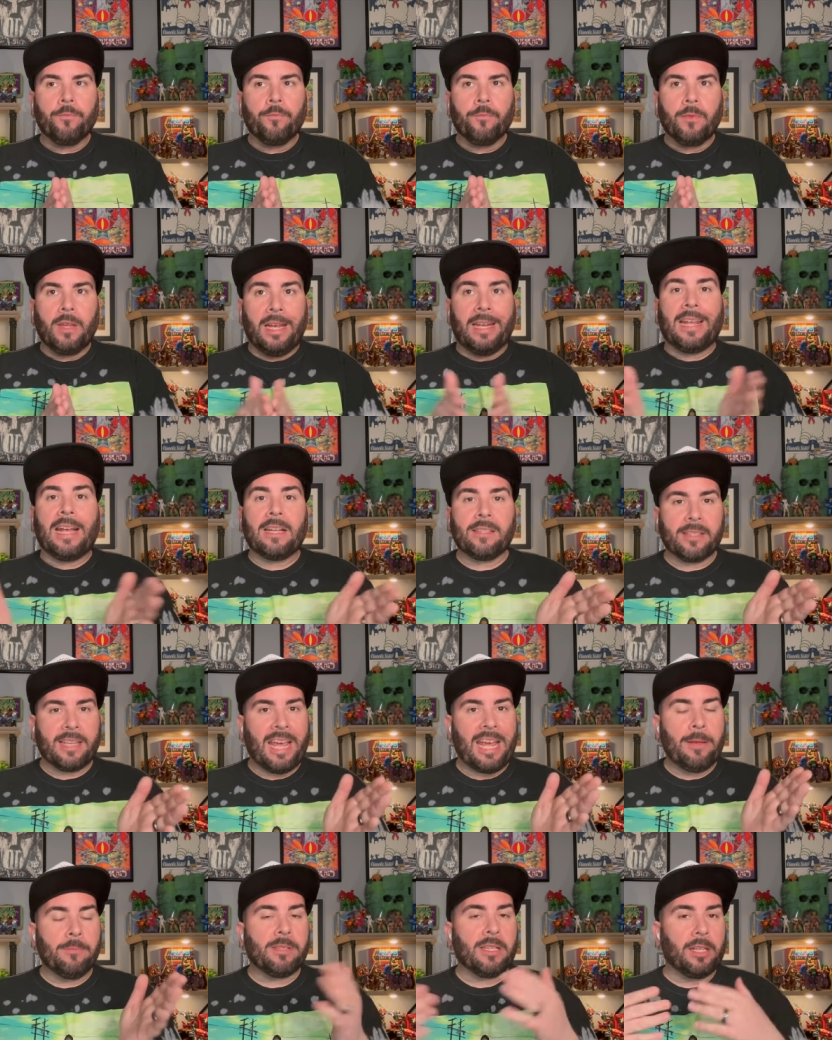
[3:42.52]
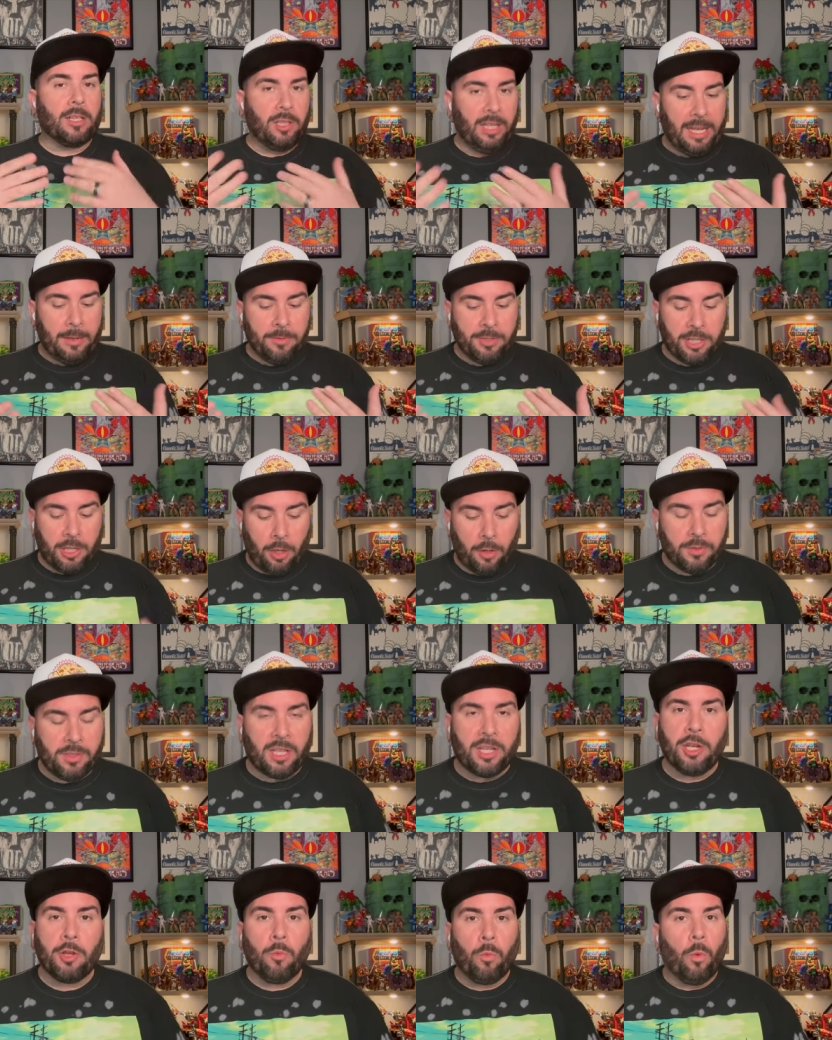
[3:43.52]
NES games in clamshells
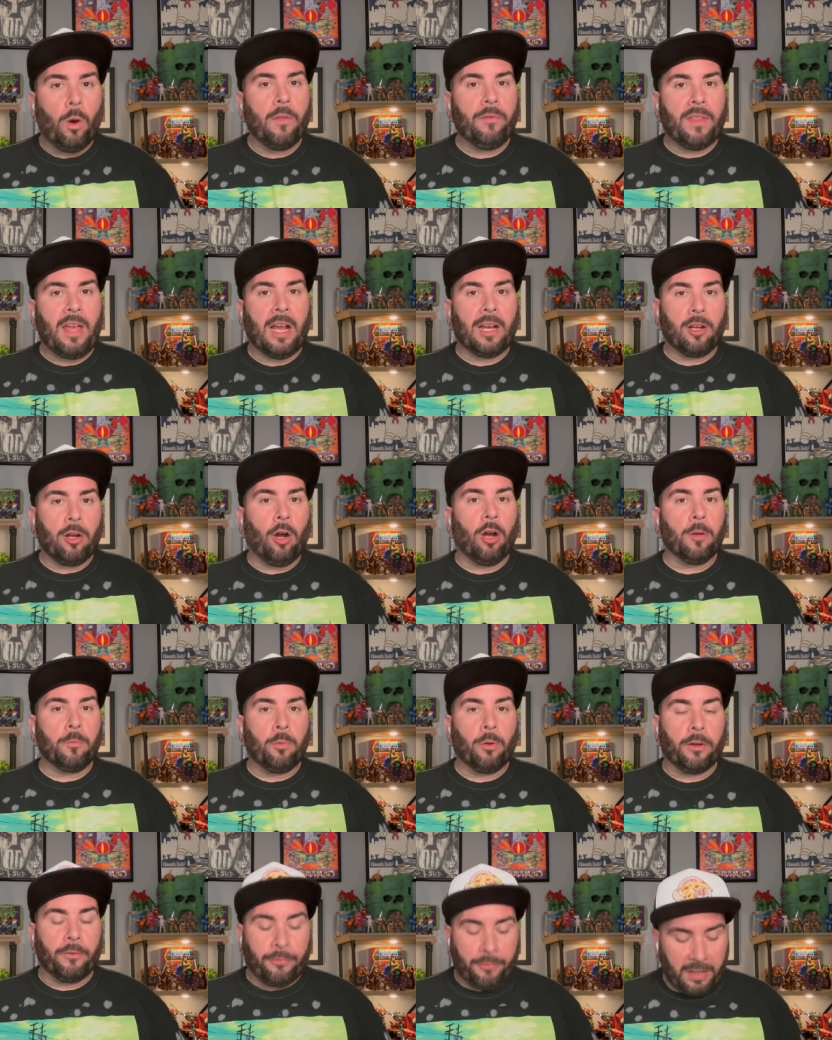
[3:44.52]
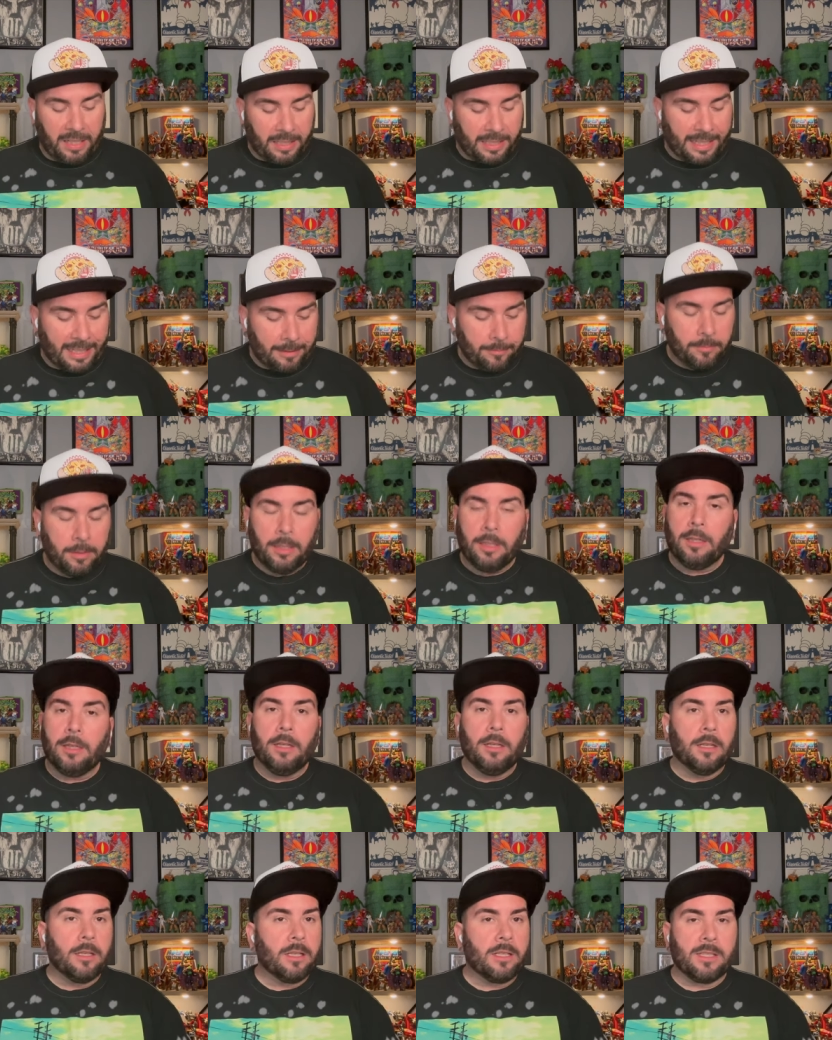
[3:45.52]
and you want that cardboard feeling,
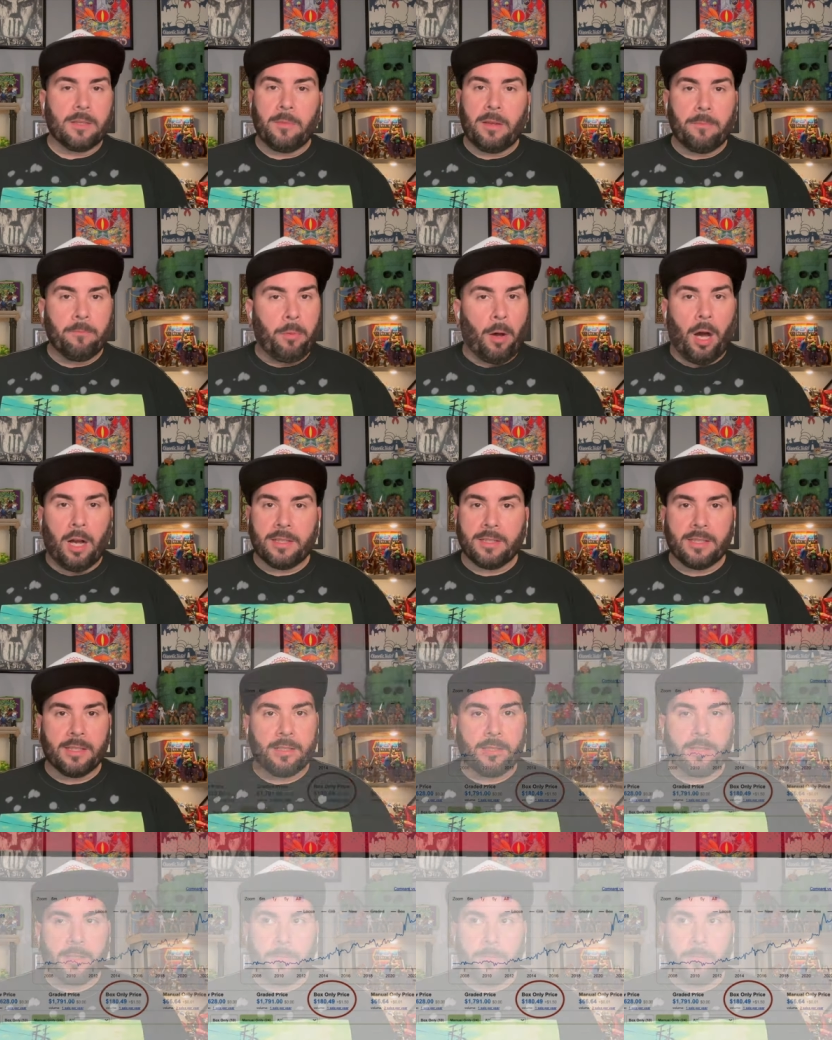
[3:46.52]
because I mean boxes, I